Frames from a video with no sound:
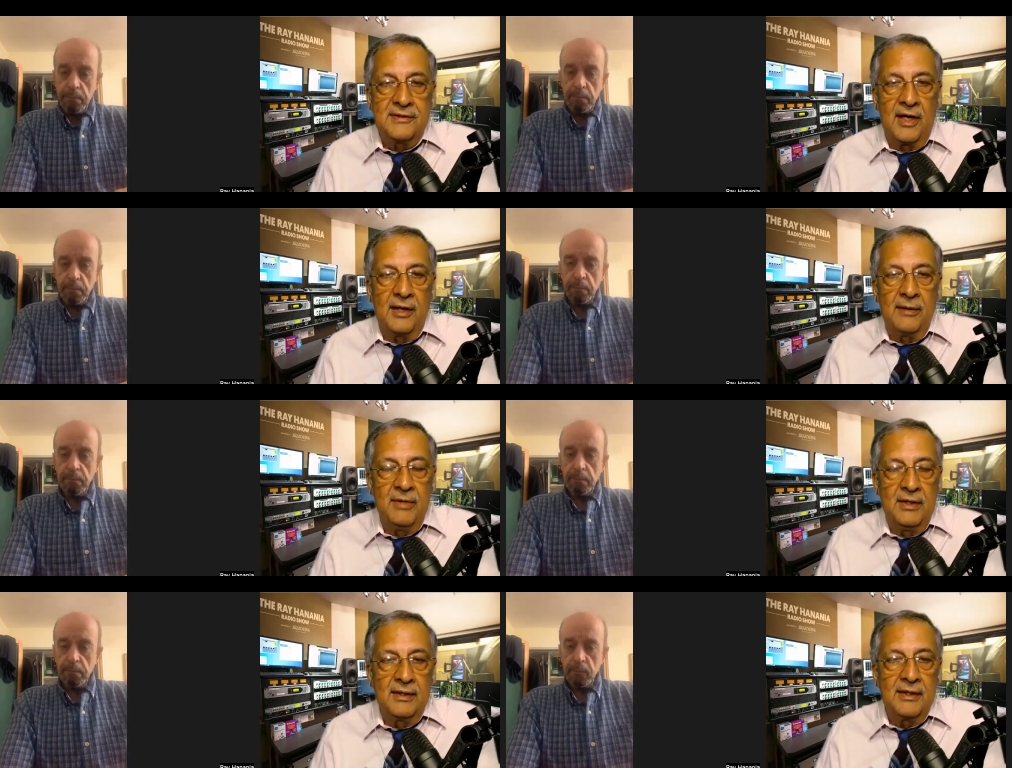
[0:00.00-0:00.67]
Speaker 1: time.
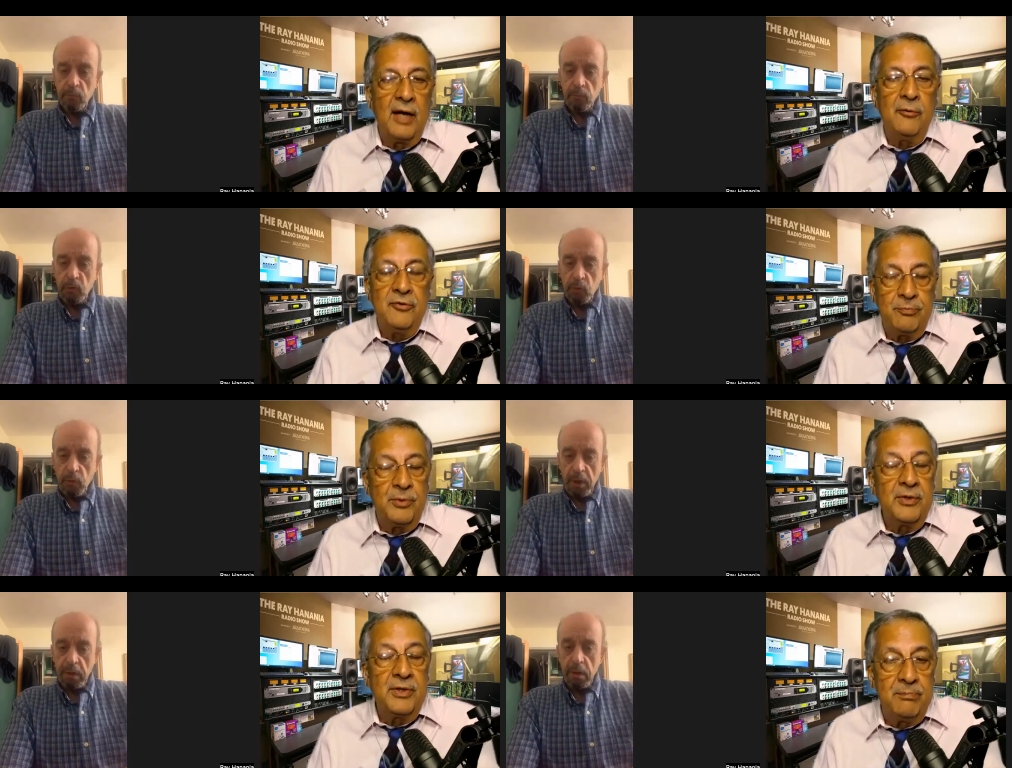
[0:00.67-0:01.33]
That was
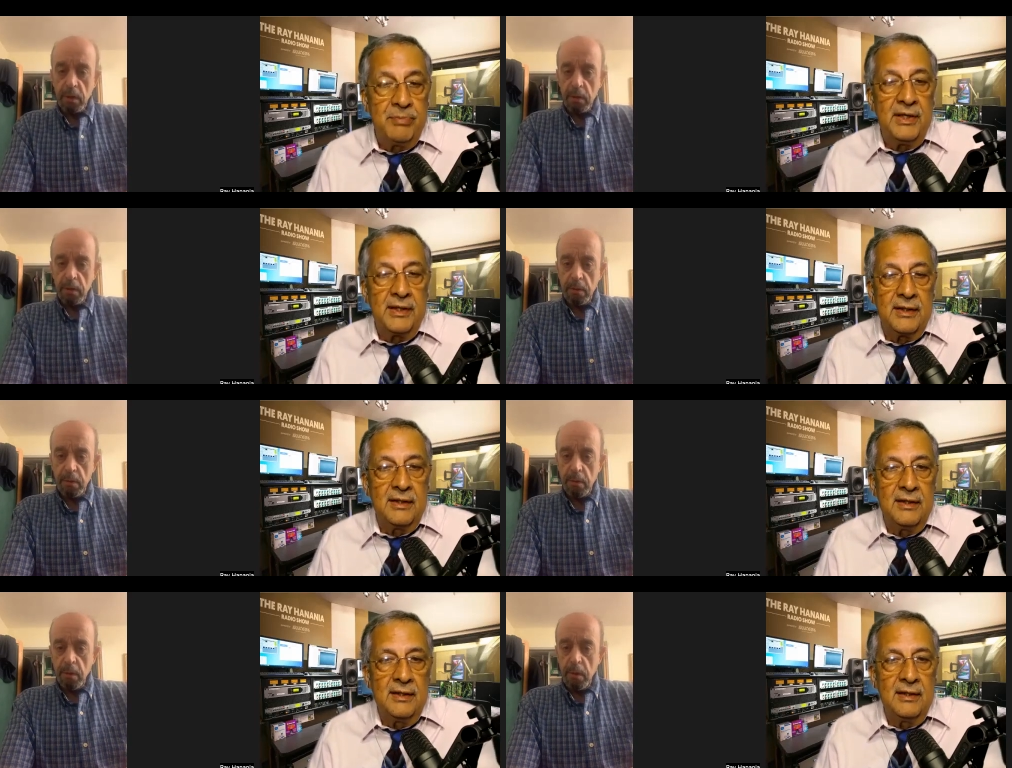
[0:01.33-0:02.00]
pretty
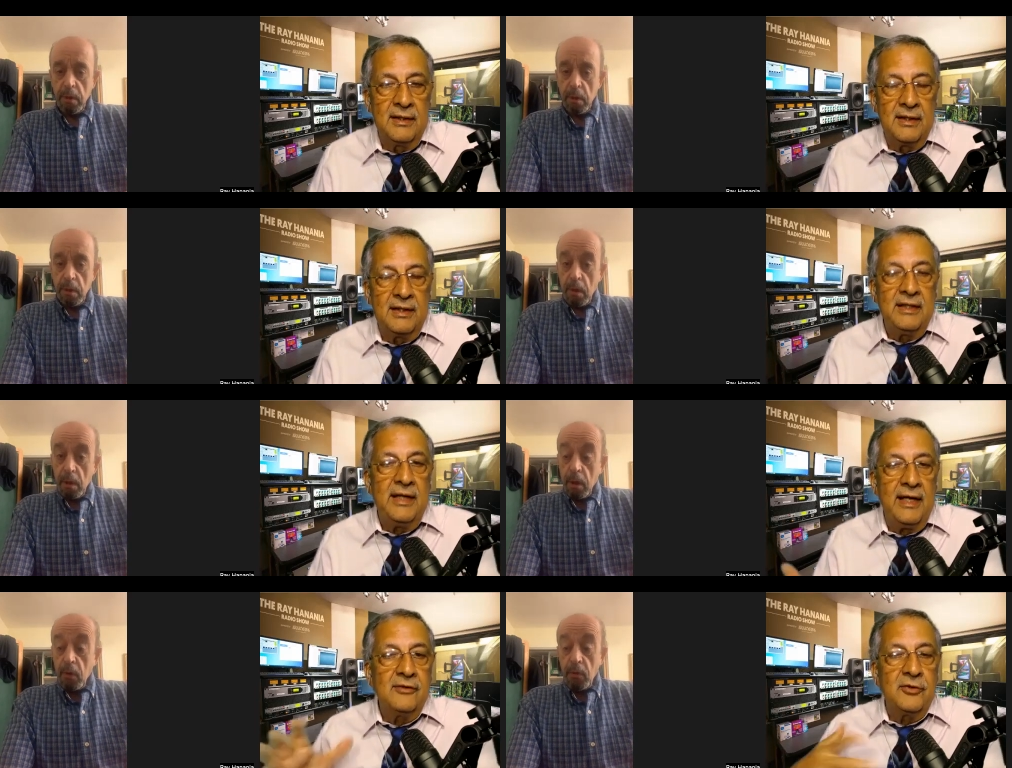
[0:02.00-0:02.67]
big. He
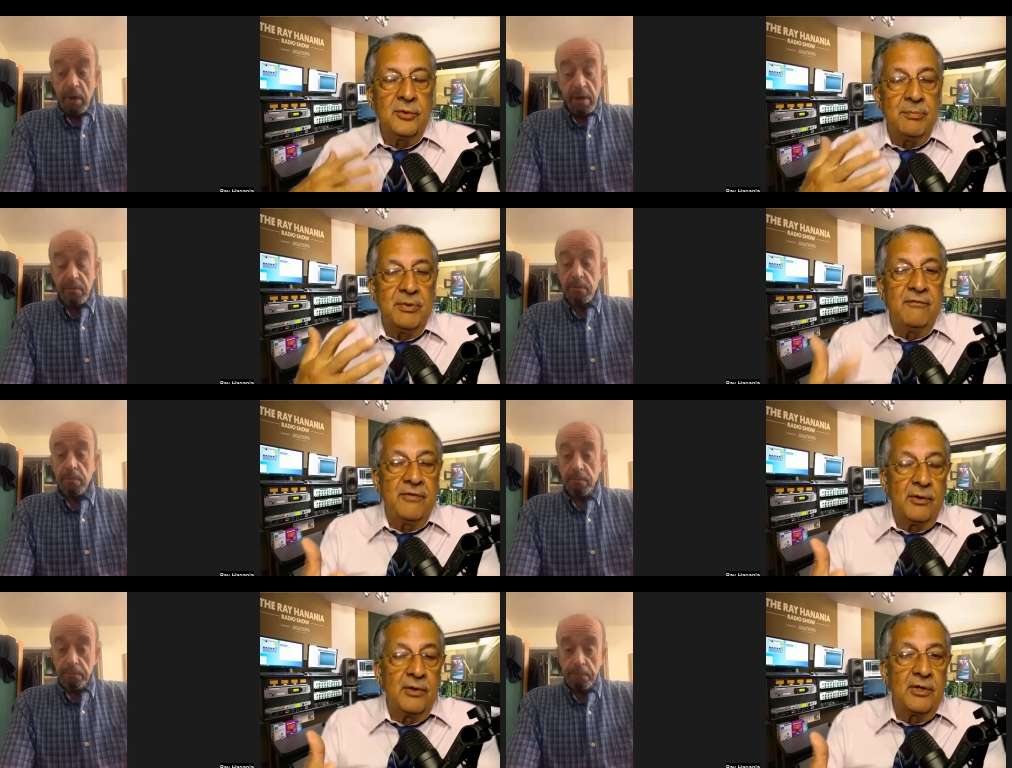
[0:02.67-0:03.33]
had to have been
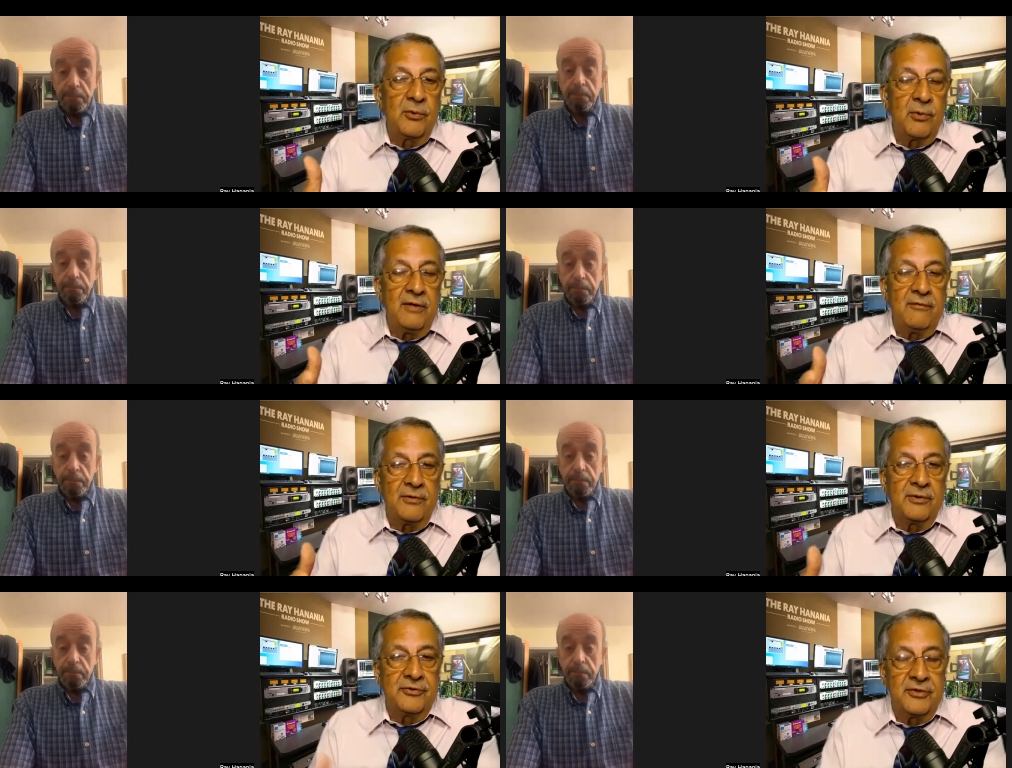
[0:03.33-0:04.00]
very
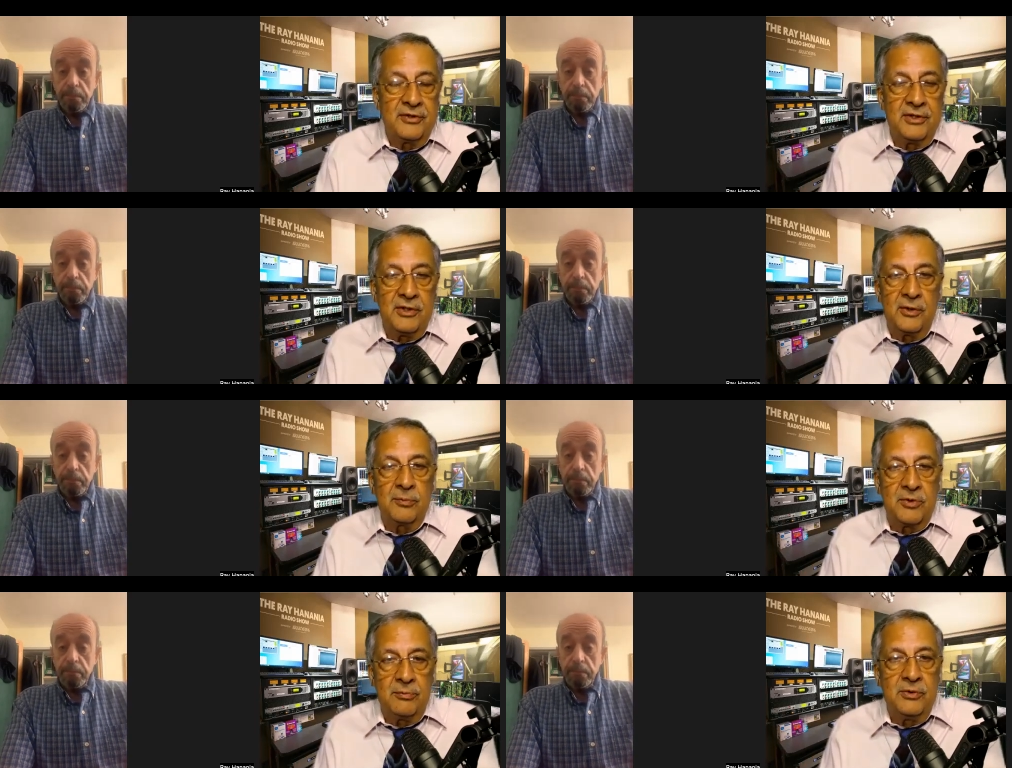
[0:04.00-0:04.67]
grateful to the
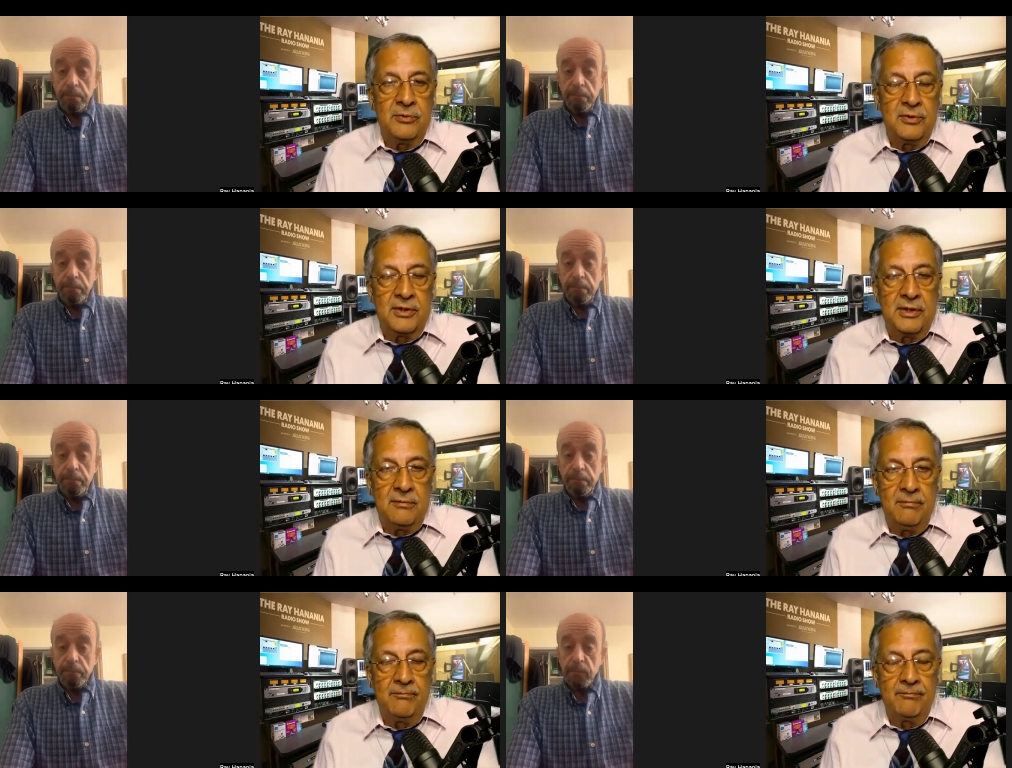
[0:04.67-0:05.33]
Arab community.
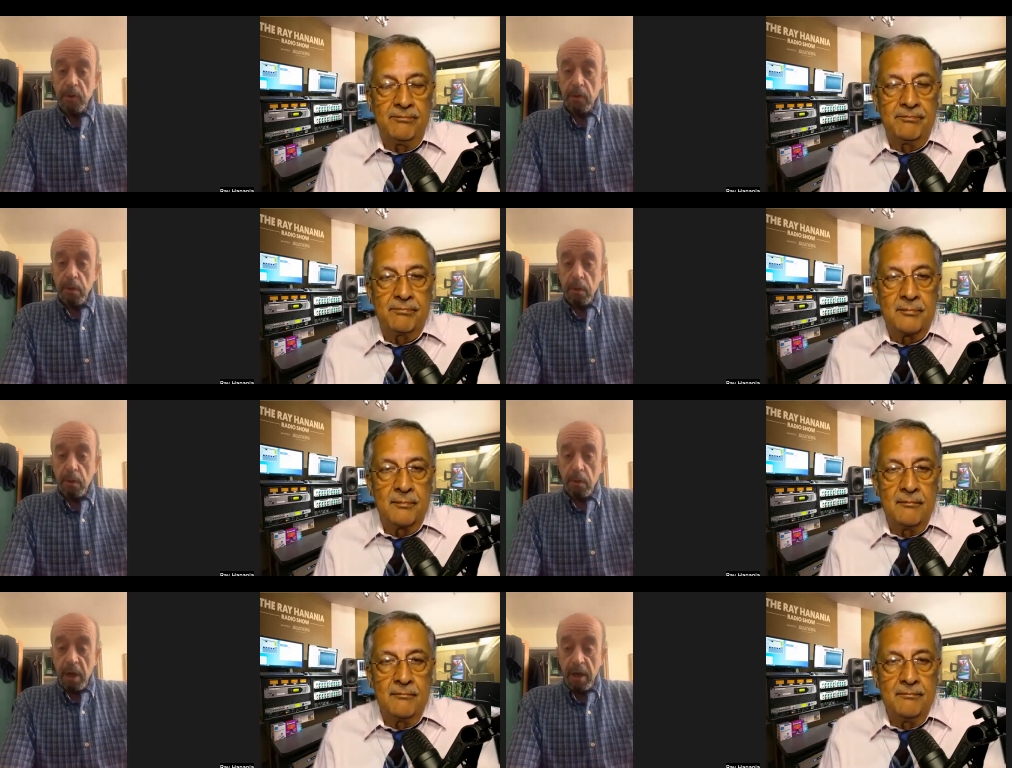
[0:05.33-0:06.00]

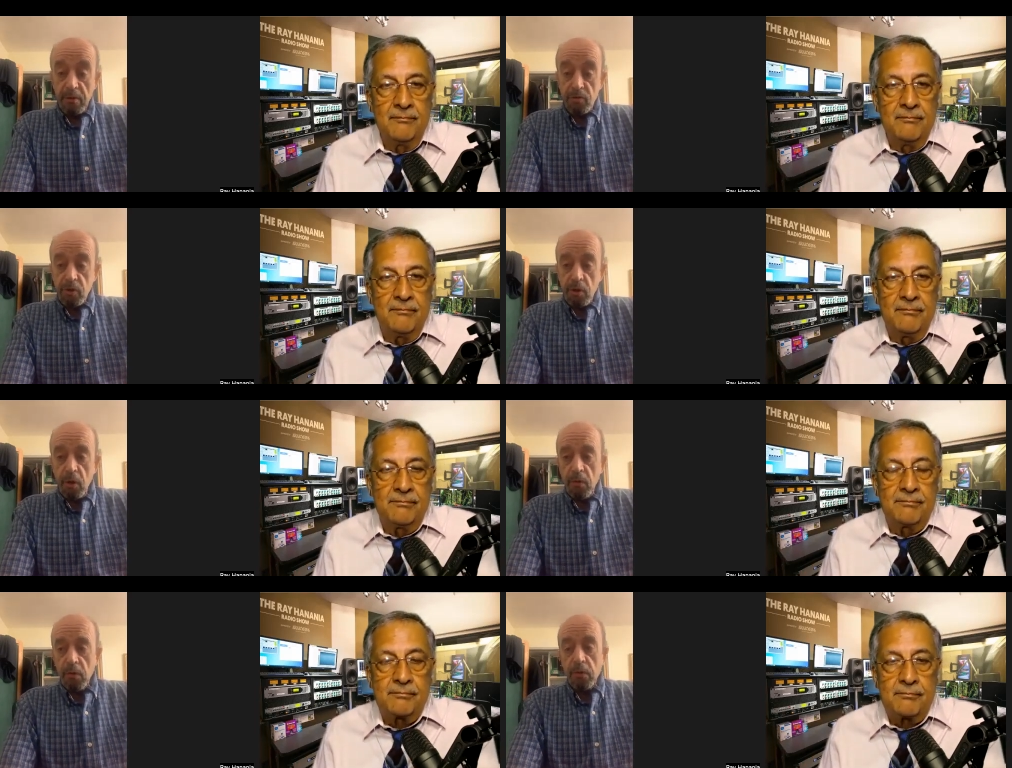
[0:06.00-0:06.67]
Speaker 2: And so
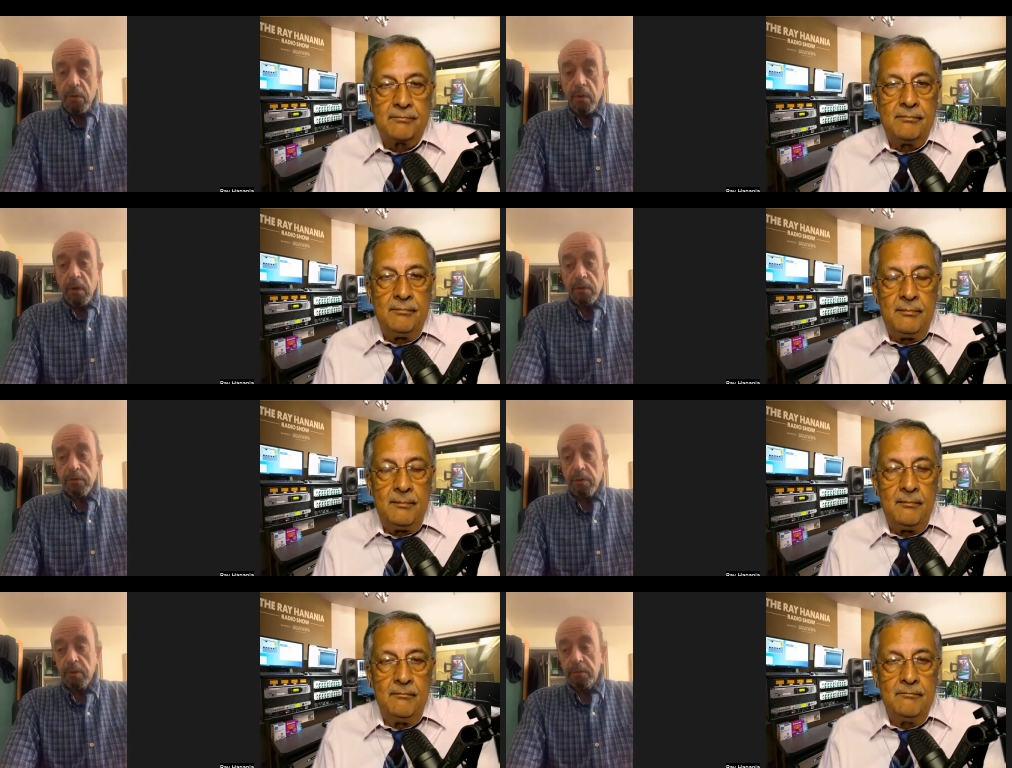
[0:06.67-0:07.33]

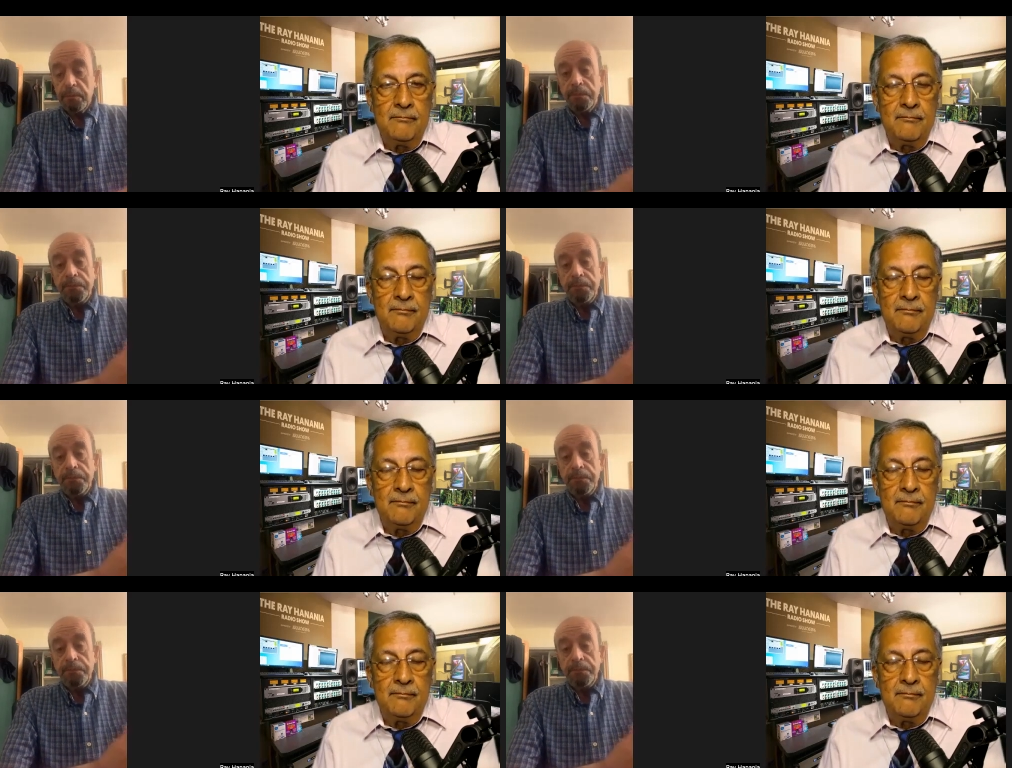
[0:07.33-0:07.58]
also,